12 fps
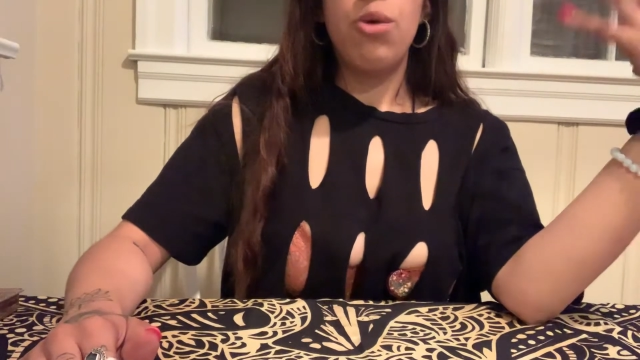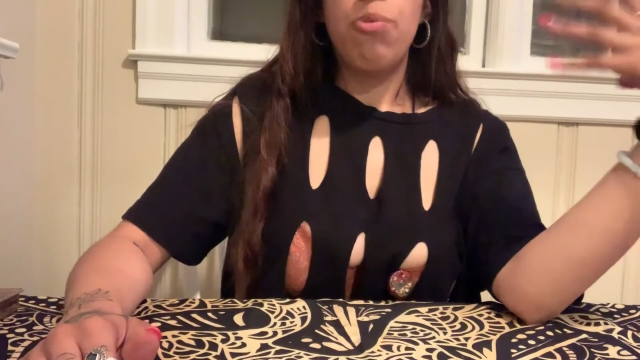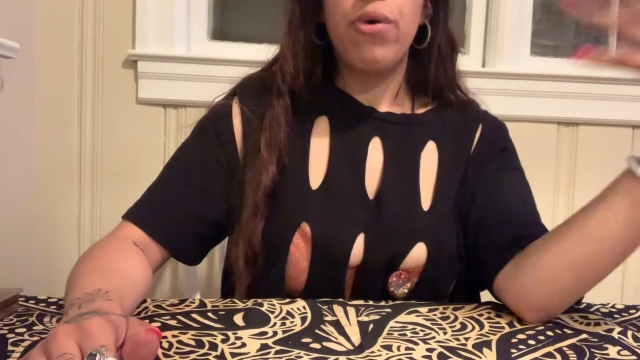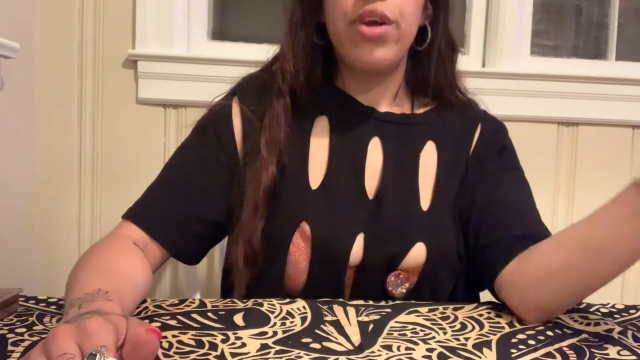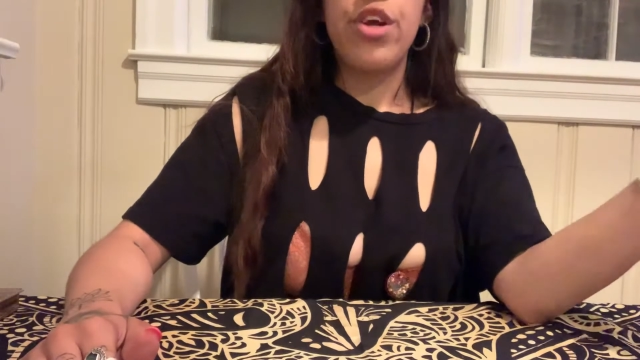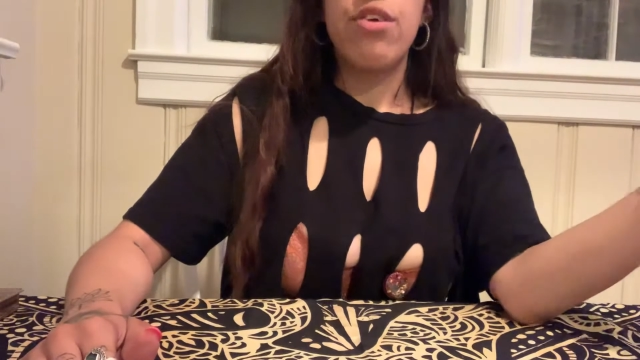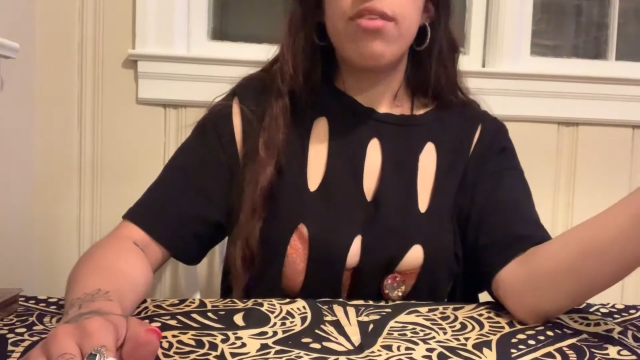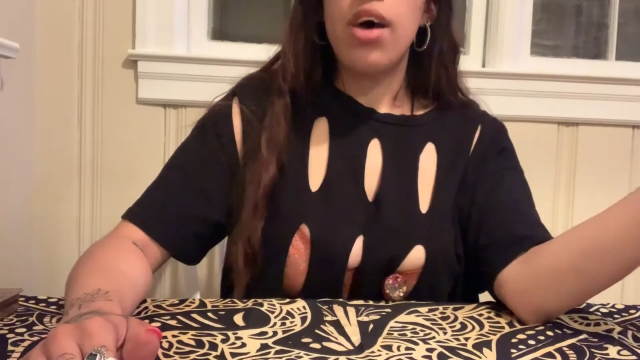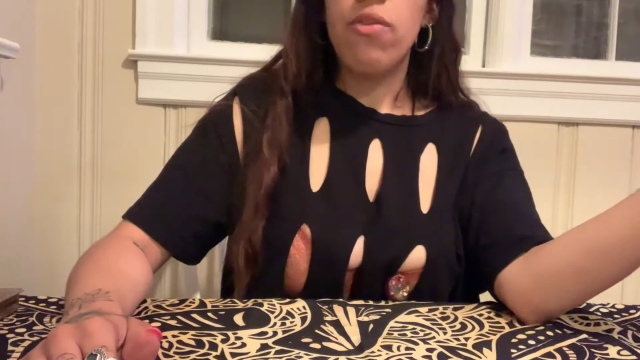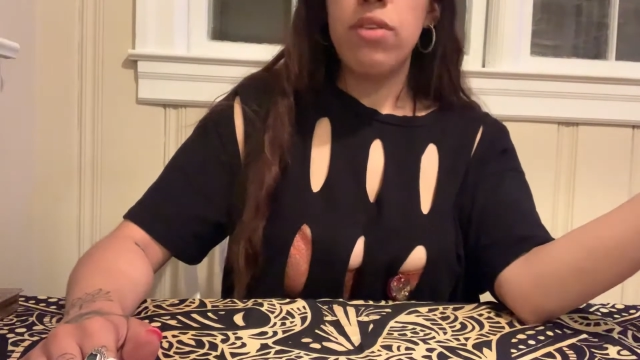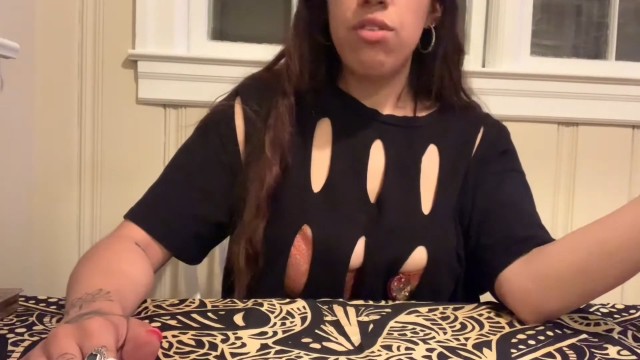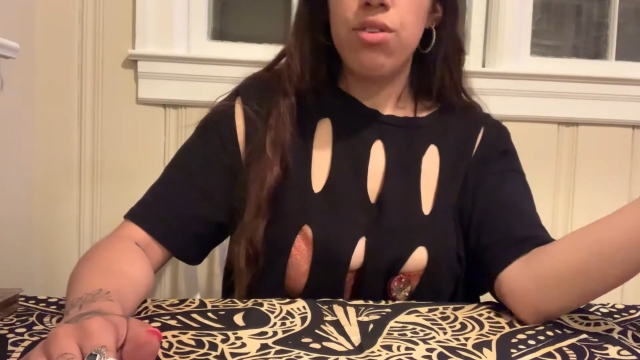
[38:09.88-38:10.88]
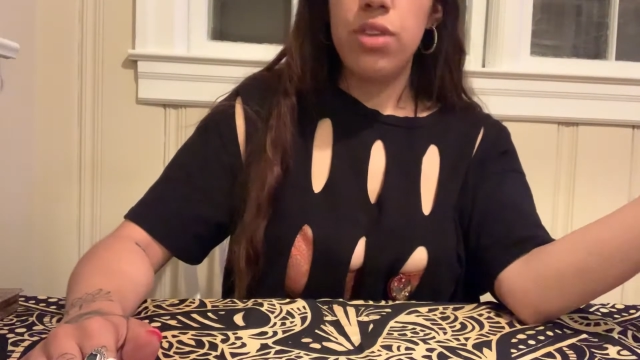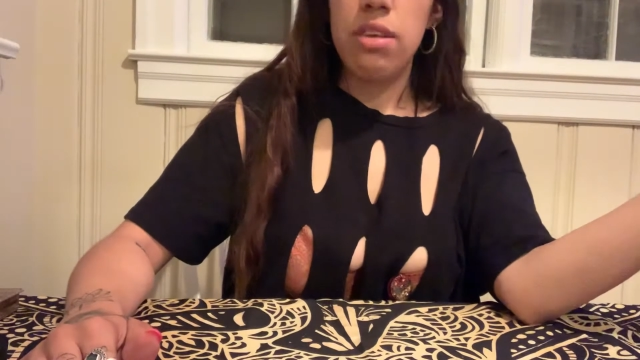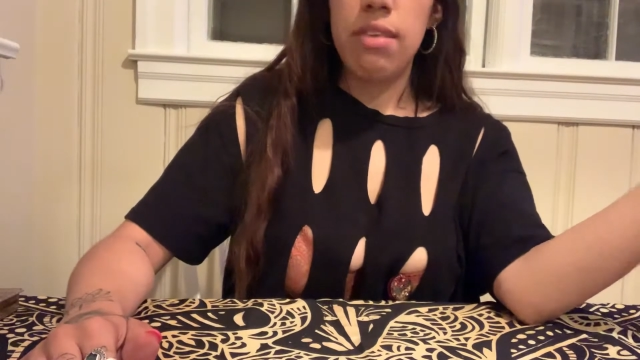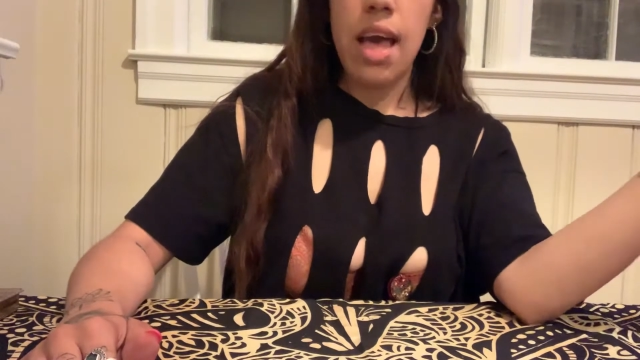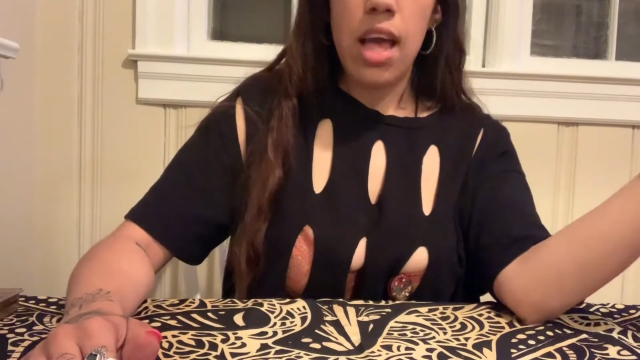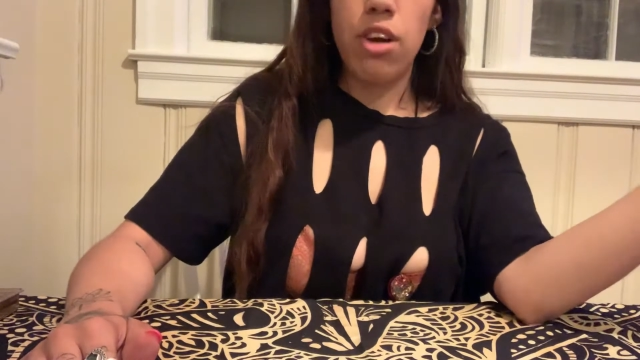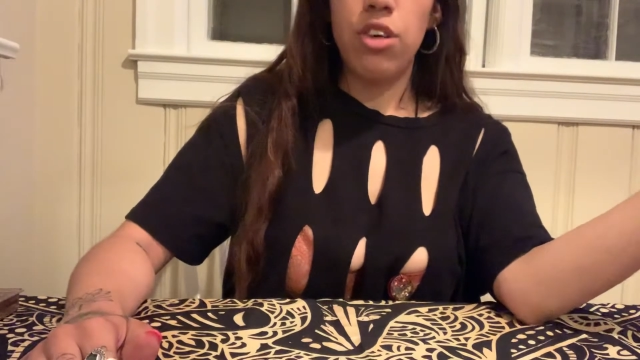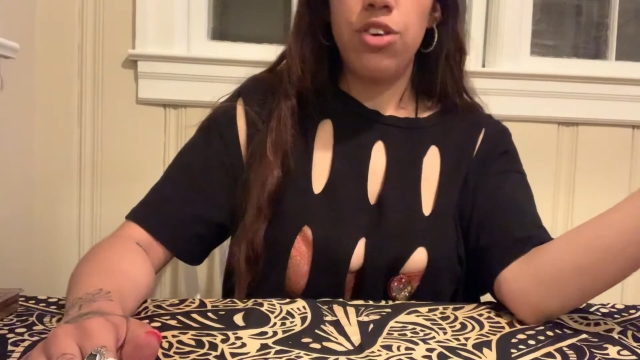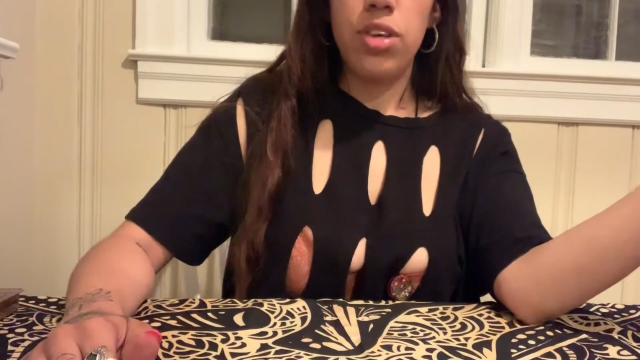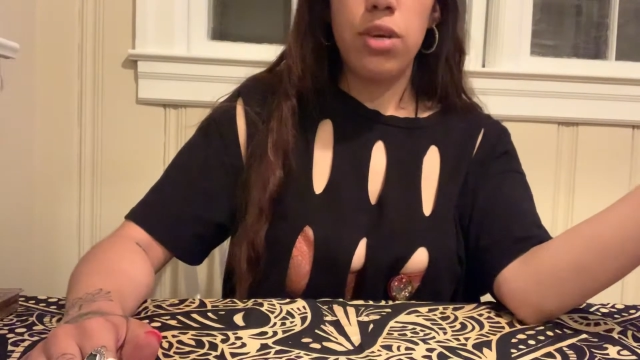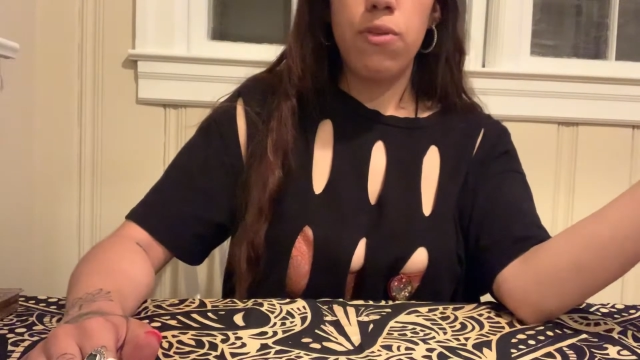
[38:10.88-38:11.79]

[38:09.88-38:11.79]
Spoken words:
putting yourself into this energy